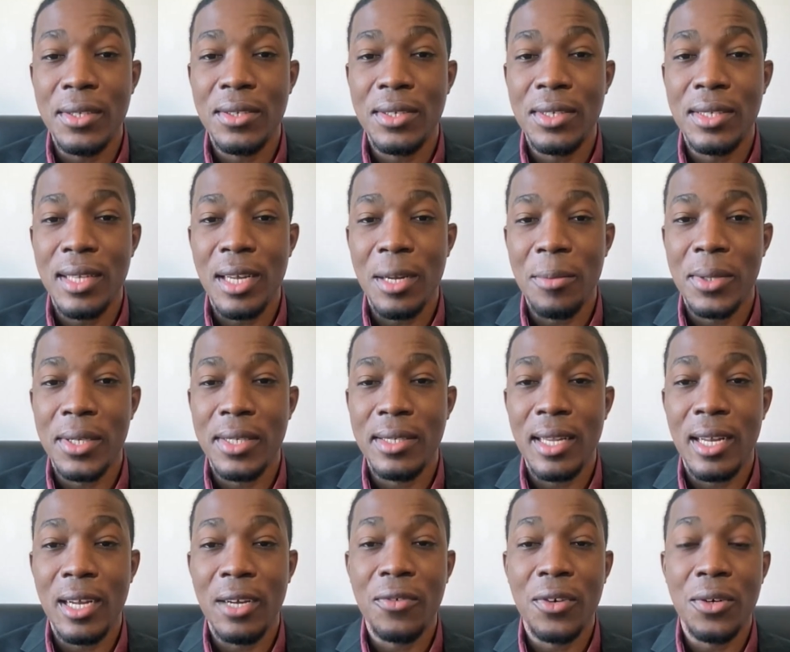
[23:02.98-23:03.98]
into the topics
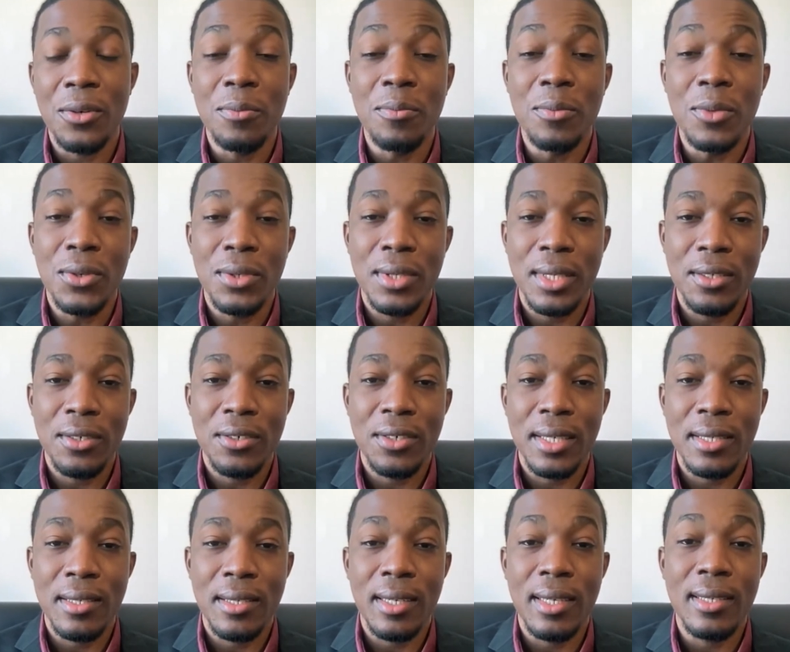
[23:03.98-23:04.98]
that I found most
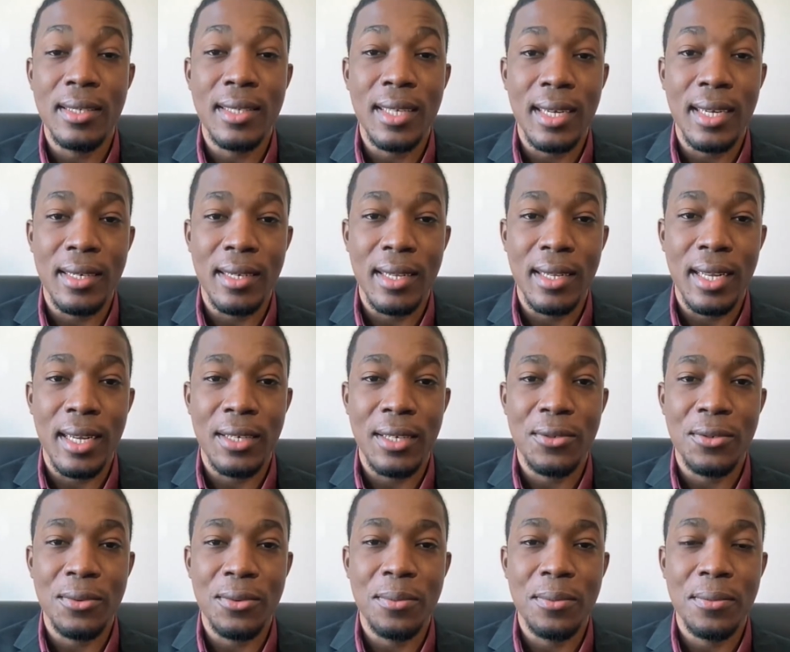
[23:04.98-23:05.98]
interesting inside the
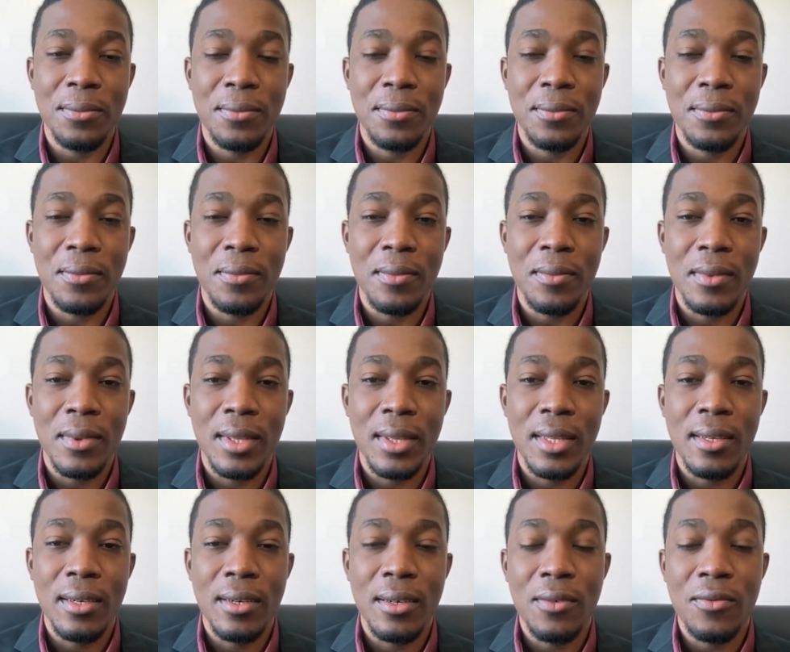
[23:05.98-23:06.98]
classroom.
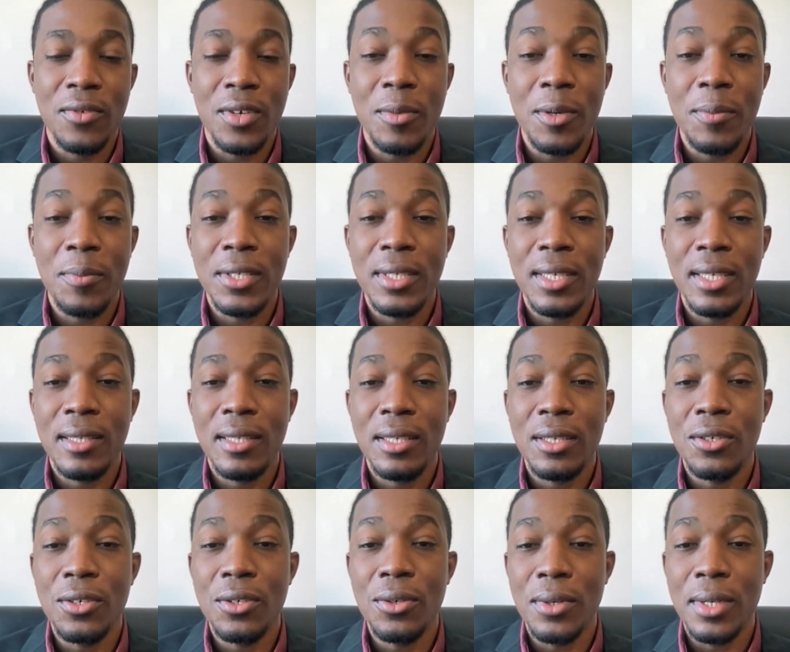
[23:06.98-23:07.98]
From
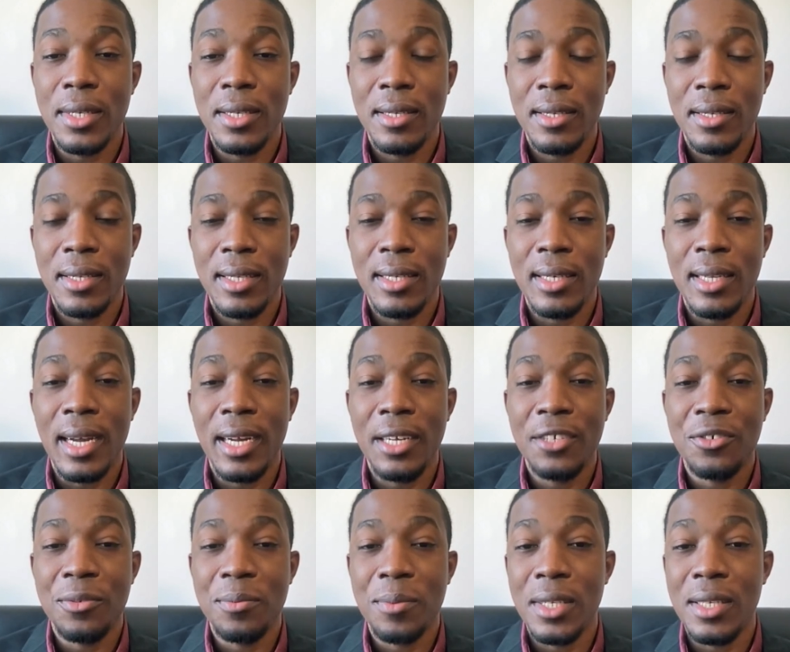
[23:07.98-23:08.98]
representing UA in the
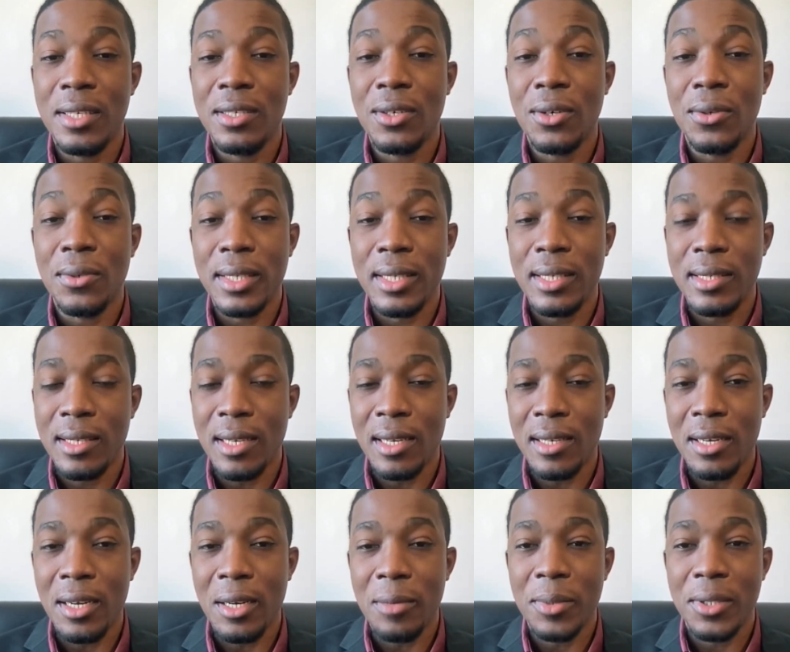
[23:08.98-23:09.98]
IEEE
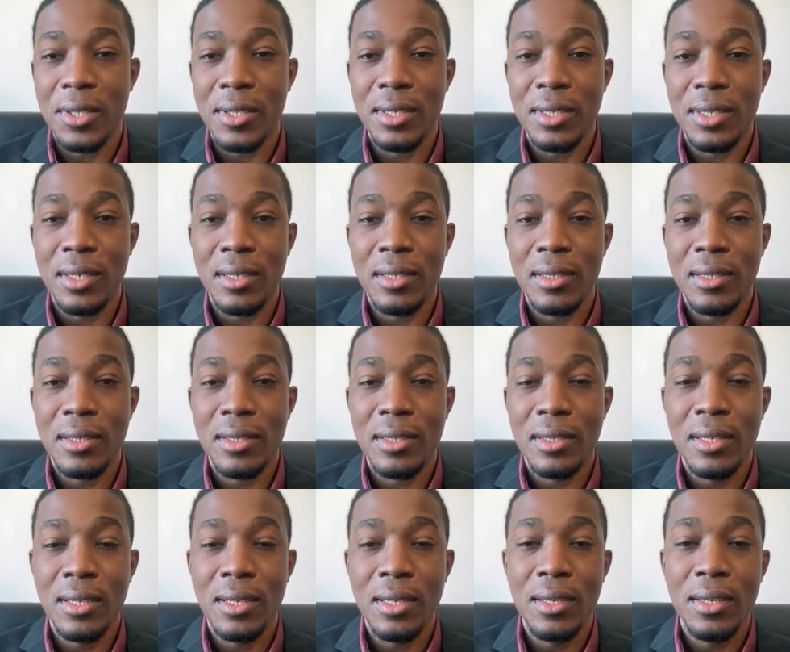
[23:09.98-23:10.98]
SoutEastCon competitions,
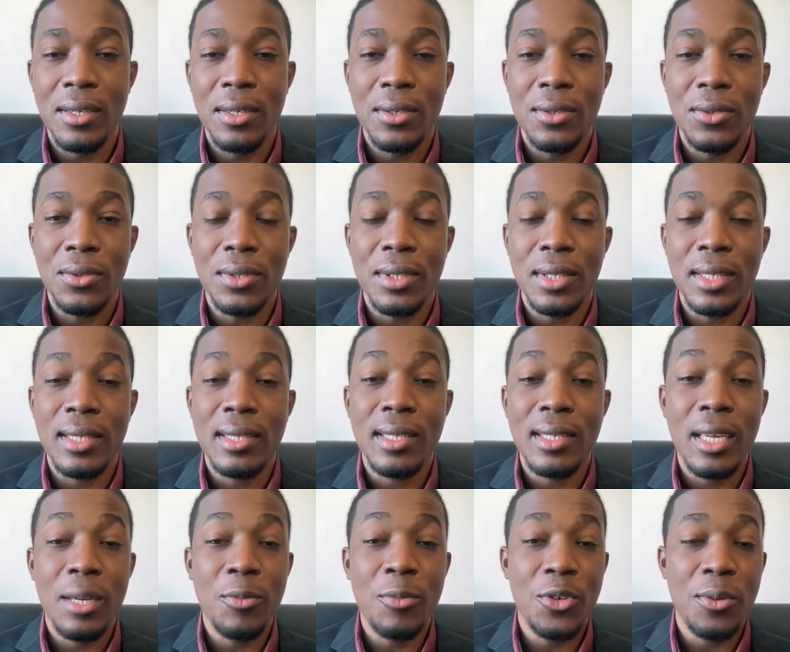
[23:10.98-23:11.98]
using the
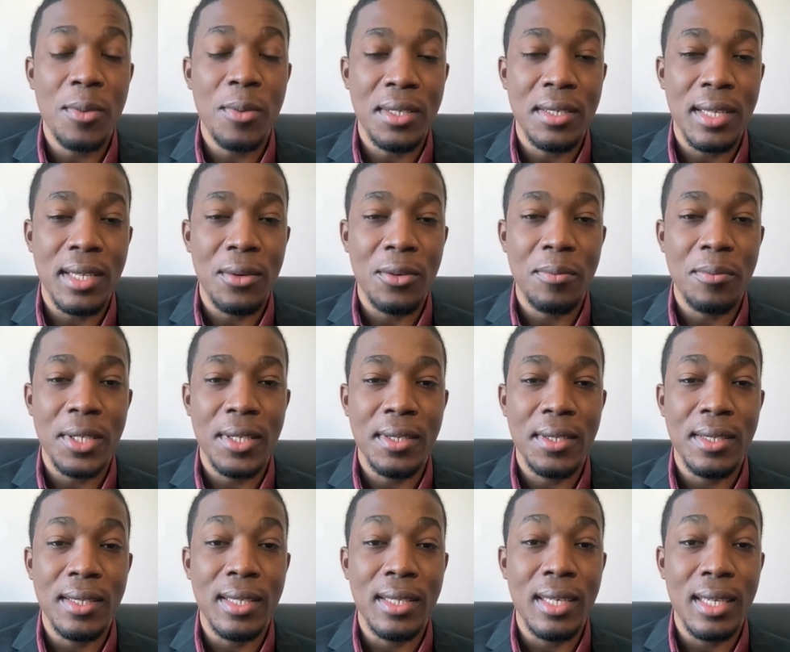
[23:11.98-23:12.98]
same robots that were
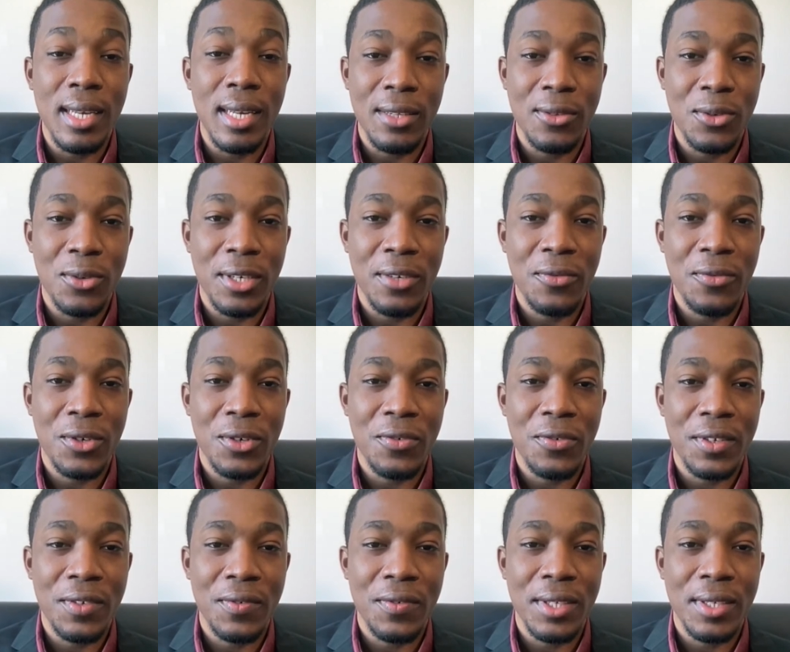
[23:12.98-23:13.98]
built in ELET
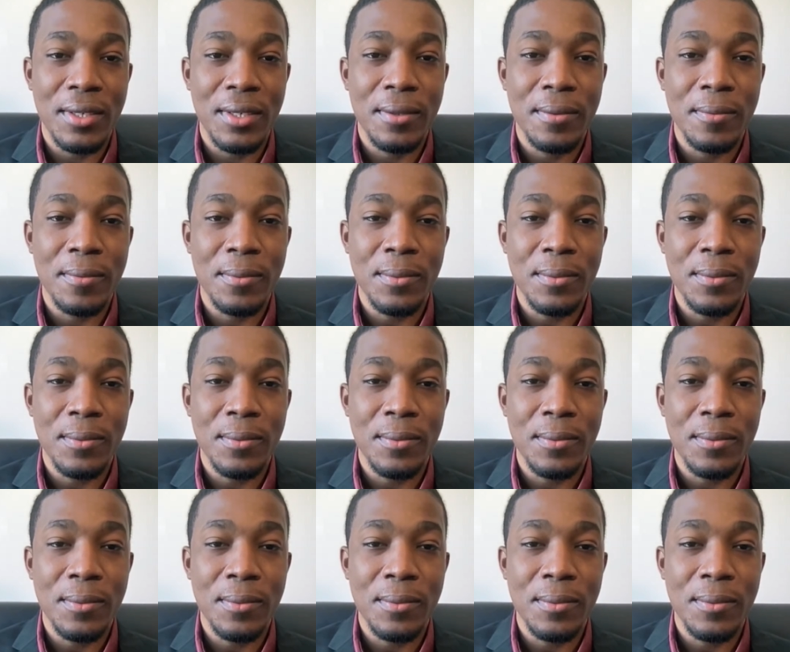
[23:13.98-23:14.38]
2450,